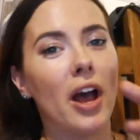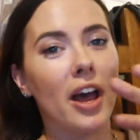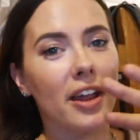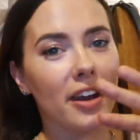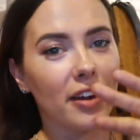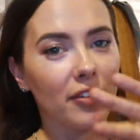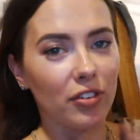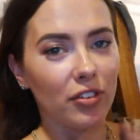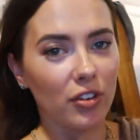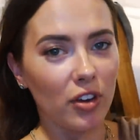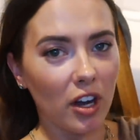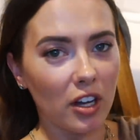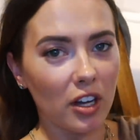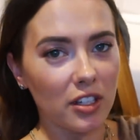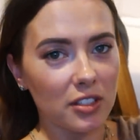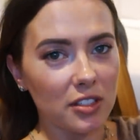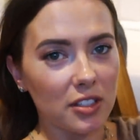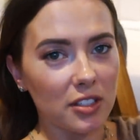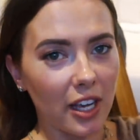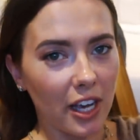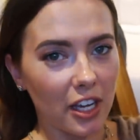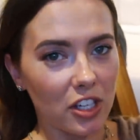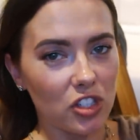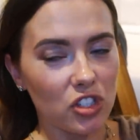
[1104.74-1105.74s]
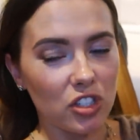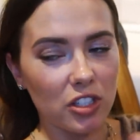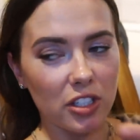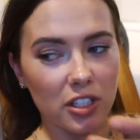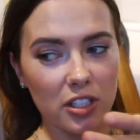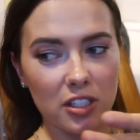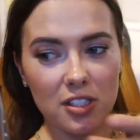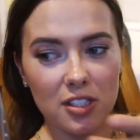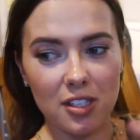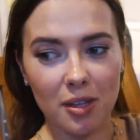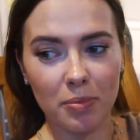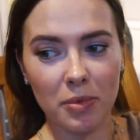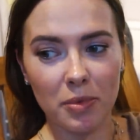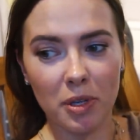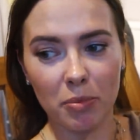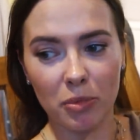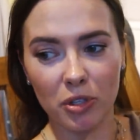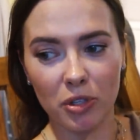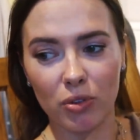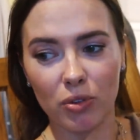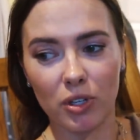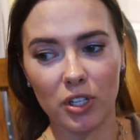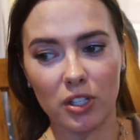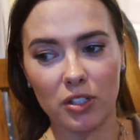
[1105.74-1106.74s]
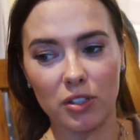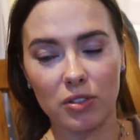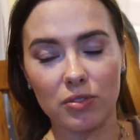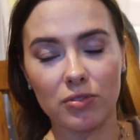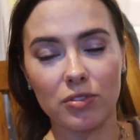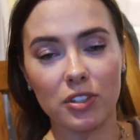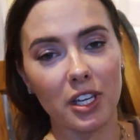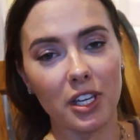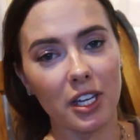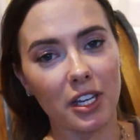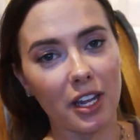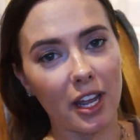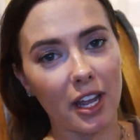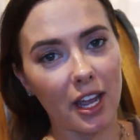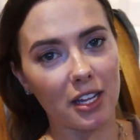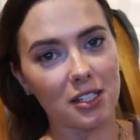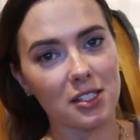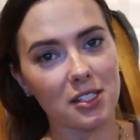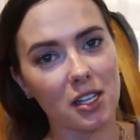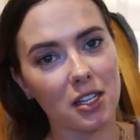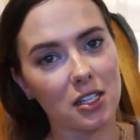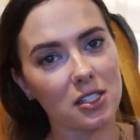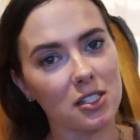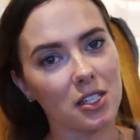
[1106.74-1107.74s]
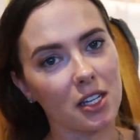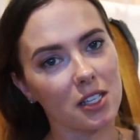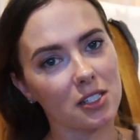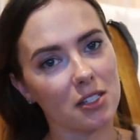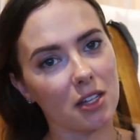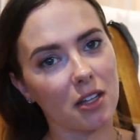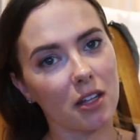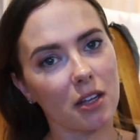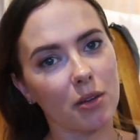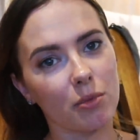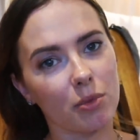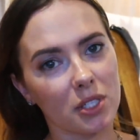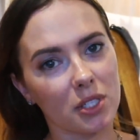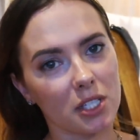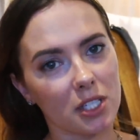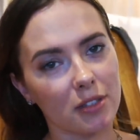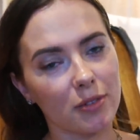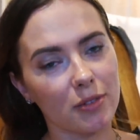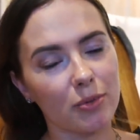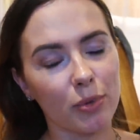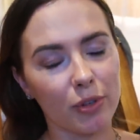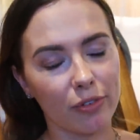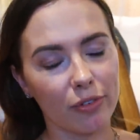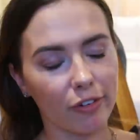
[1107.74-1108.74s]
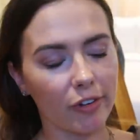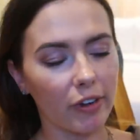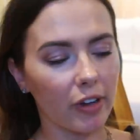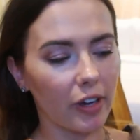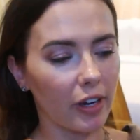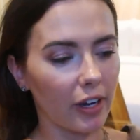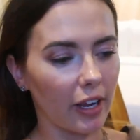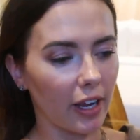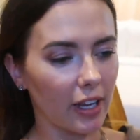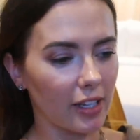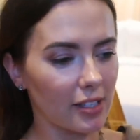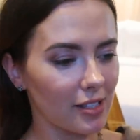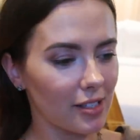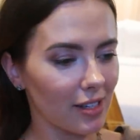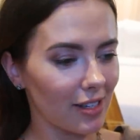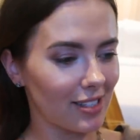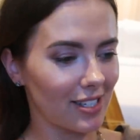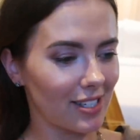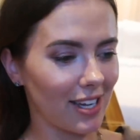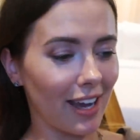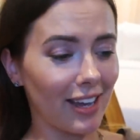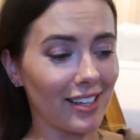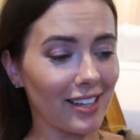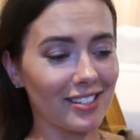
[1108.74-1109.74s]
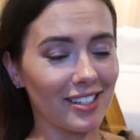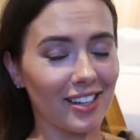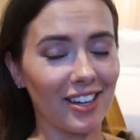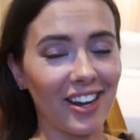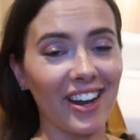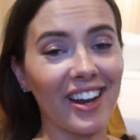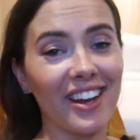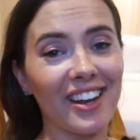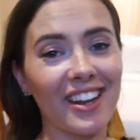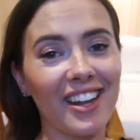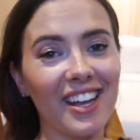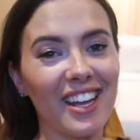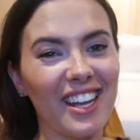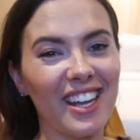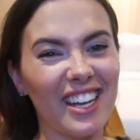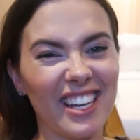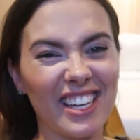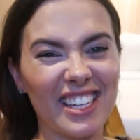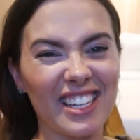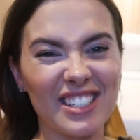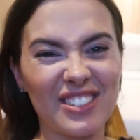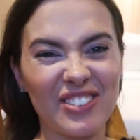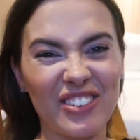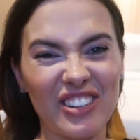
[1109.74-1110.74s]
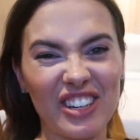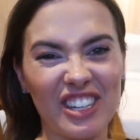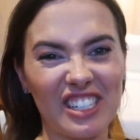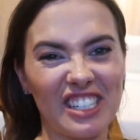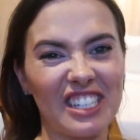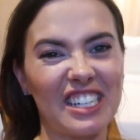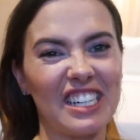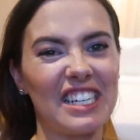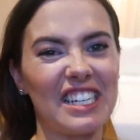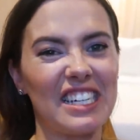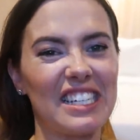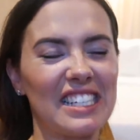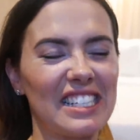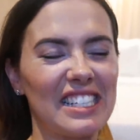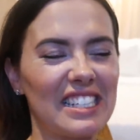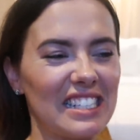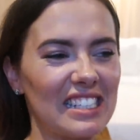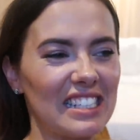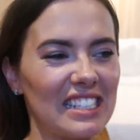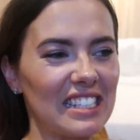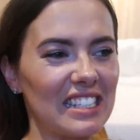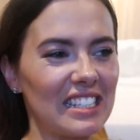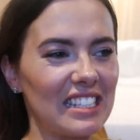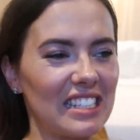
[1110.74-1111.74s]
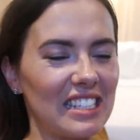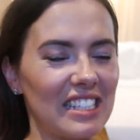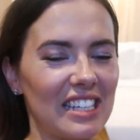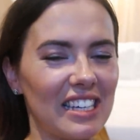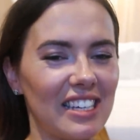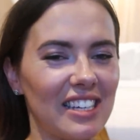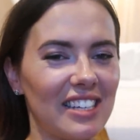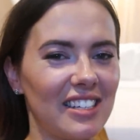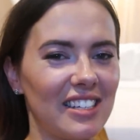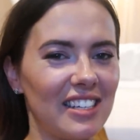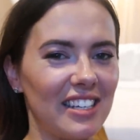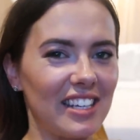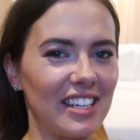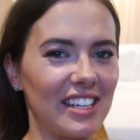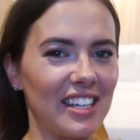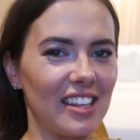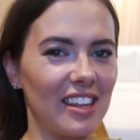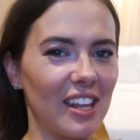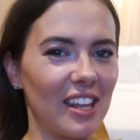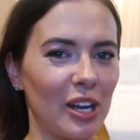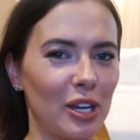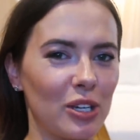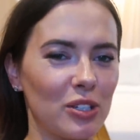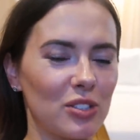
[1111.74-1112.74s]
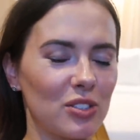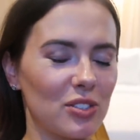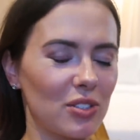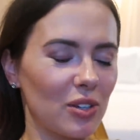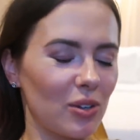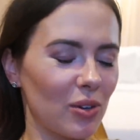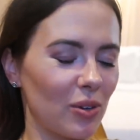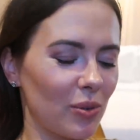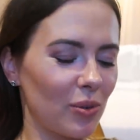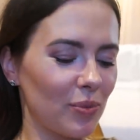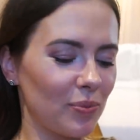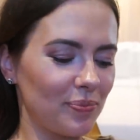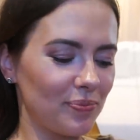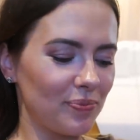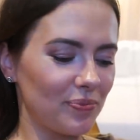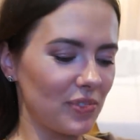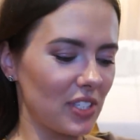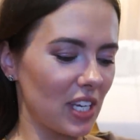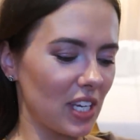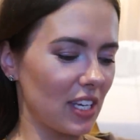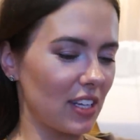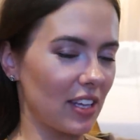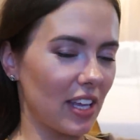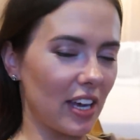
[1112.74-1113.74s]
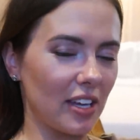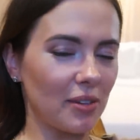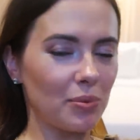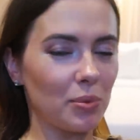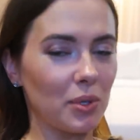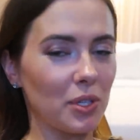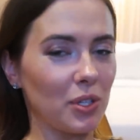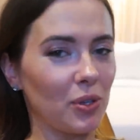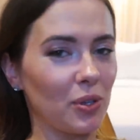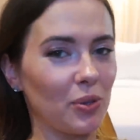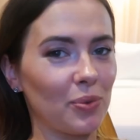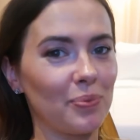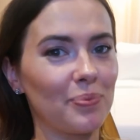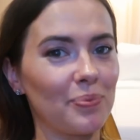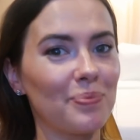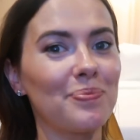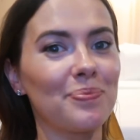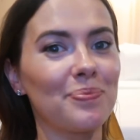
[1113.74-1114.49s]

And I forgot, actually tip number three, don't forget a hand sanitizer like we did. We forgot a hand sanitizer and it's very bleh, icky there, so take that with you.